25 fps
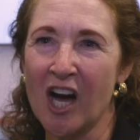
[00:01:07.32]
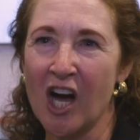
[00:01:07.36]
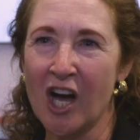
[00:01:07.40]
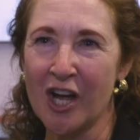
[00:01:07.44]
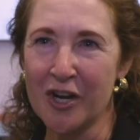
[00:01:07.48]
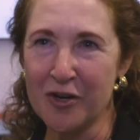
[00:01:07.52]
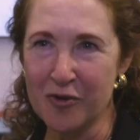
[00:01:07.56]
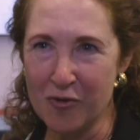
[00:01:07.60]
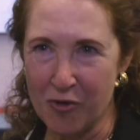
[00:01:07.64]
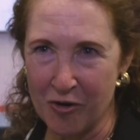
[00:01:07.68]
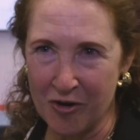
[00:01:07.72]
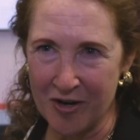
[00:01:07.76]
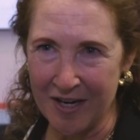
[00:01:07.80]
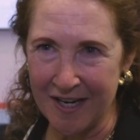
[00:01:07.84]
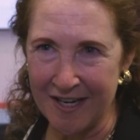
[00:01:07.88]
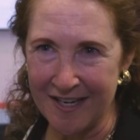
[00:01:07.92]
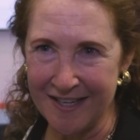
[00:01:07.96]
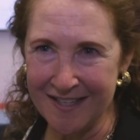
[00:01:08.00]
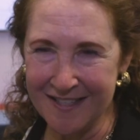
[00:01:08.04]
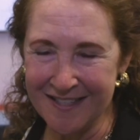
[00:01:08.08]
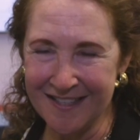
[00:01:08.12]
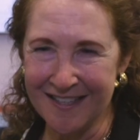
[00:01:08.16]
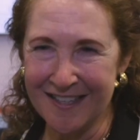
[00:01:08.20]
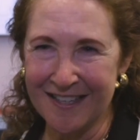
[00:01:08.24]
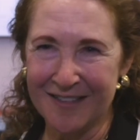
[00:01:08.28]

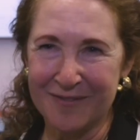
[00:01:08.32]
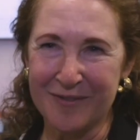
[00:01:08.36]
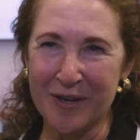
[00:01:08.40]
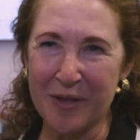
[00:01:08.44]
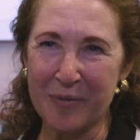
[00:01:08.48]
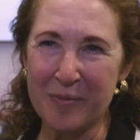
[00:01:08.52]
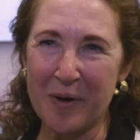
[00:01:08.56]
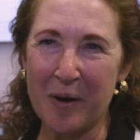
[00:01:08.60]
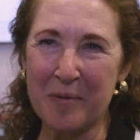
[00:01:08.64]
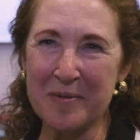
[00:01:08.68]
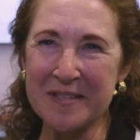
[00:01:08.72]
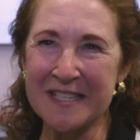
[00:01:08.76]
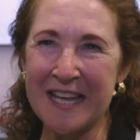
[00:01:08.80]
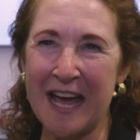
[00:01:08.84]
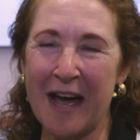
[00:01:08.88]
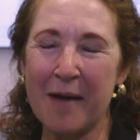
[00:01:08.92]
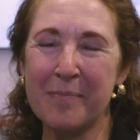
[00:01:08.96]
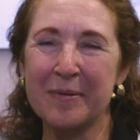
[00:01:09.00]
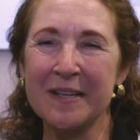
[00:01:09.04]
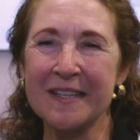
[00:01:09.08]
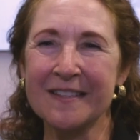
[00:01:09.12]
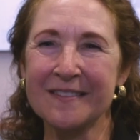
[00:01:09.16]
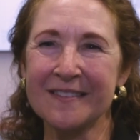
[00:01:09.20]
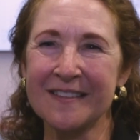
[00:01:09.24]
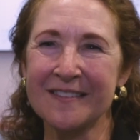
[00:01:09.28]
annoyed with what was
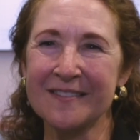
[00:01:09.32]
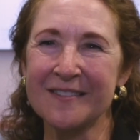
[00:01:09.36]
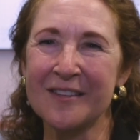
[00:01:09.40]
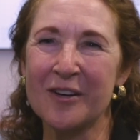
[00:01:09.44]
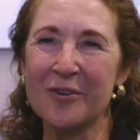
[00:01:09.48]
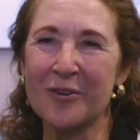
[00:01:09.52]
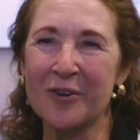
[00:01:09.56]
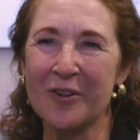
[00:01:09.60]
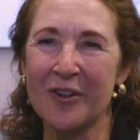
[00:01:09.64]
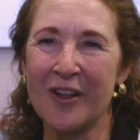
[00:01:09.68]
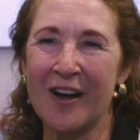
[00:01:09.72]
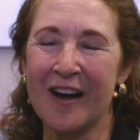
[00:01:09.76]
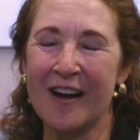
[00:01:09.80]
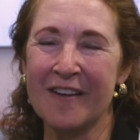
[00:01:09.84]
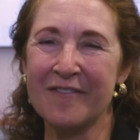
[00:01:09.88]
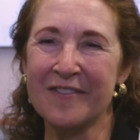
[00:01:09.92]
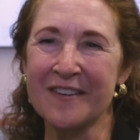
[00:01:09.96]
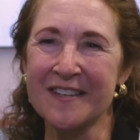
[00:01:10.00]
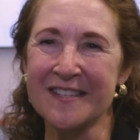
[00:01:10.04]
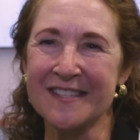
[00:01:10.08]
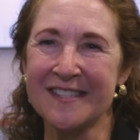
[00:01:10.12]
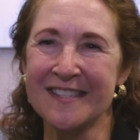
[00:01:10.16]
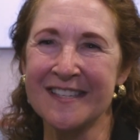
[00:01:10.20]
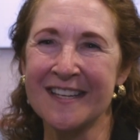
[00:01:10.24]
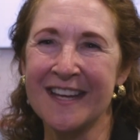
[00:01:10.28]
happening in the local
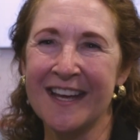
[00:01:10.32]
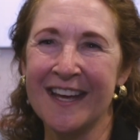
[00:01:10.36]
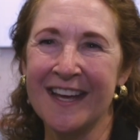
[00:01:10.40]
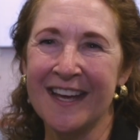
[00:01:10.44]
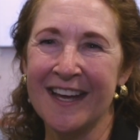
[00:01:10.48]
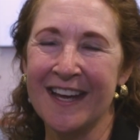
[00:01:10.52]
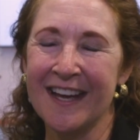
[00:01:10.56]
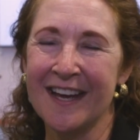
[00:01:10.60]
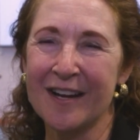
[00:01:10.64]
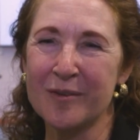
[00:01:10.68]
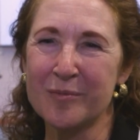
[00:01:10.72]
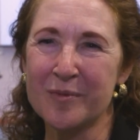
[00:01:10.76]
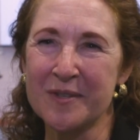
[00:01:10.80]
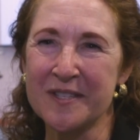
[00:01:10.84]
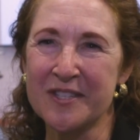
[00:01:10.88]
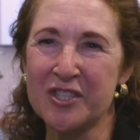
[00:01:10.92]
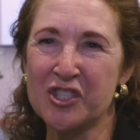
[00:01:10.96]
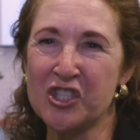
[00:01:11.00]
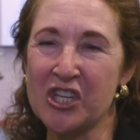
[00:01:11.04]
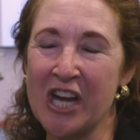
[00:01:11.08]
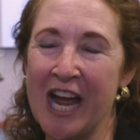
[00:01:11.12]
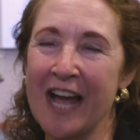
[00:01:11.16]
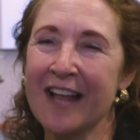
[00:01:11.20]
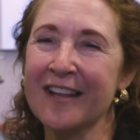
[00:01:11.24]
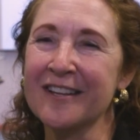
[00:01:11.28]
office and was
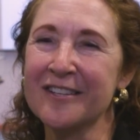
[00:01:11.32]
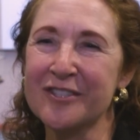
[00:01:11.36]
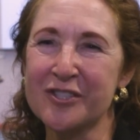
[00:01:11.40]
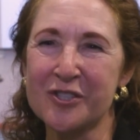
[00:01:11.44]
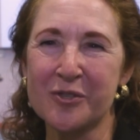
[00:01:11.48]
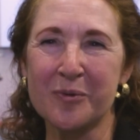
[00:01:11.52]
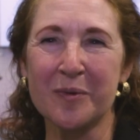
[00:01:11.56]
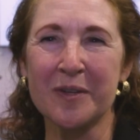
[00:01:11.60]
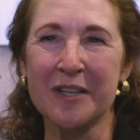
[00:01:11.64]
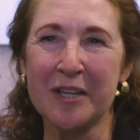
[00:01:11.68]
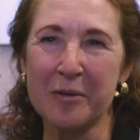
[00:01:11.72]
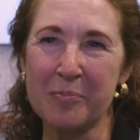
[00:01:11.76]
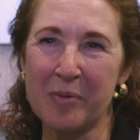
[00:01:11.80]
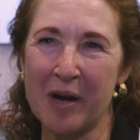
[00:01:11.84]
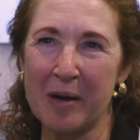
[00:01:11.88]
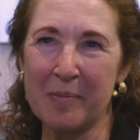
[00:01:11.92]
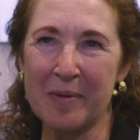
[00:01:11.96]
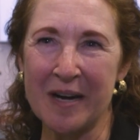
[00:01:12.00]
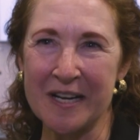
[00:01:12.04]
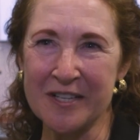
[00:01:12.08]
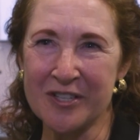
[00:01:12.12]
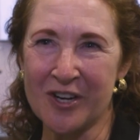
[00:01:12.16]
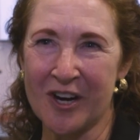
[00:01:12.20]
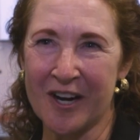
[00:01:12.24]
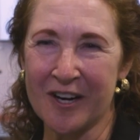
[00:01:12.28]
challenged really by
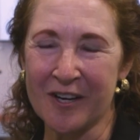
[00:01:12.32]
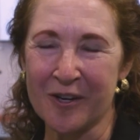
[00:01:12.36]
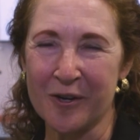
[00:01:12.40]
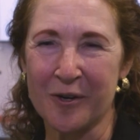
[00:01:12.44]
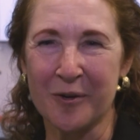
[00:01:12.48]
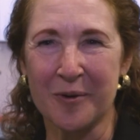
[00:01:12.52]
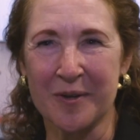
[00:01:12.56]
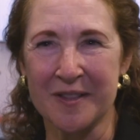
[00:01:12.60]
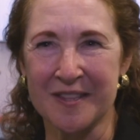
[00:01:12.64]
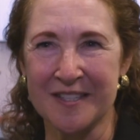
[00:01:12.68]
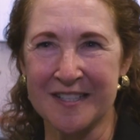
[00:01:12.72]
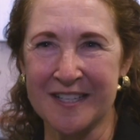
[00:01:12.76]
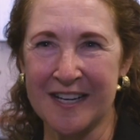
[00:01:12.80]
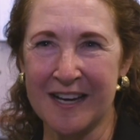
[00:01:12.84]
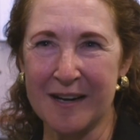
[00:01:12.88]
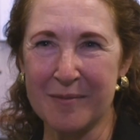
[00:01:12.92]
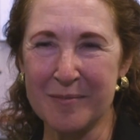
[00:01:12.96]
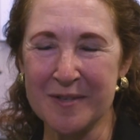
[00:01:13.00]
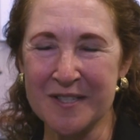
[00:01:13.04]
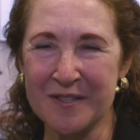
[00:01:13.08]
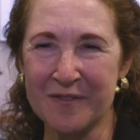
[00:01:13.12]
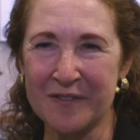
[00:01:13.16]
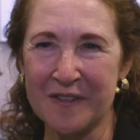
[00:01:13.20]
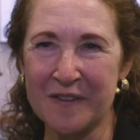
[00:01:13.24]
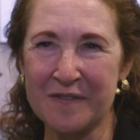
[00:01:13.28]
my daughter, who at the time
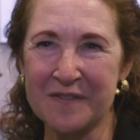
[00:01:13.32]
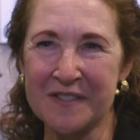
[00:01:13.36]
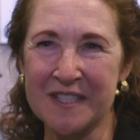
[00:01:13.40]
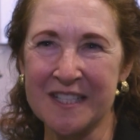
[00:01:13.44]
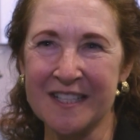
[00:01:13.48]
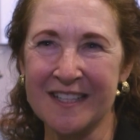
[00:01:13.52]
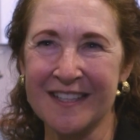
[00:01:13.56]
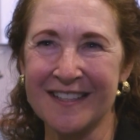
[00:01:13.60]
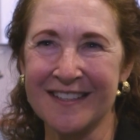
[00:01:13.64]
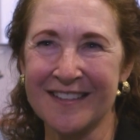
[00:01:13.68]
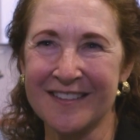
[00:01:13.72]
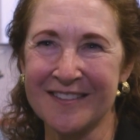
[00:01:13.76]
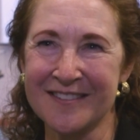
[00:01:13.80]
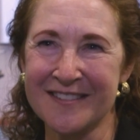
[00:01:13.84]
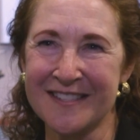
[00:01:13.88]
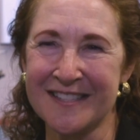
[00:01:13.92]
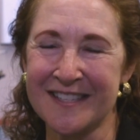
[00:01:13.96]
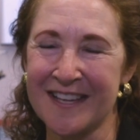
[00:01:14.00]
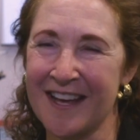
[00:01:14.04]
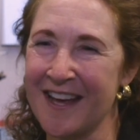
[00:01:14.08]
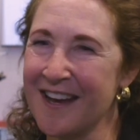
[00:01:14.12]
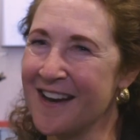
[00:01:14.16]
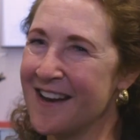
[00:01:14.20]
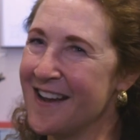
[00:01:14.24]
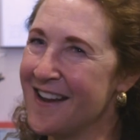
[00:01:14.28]
was 15, who
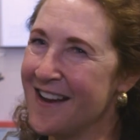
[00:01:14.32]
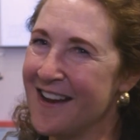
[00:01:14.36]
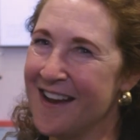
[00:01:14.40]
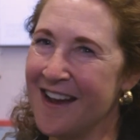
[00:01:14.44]
said,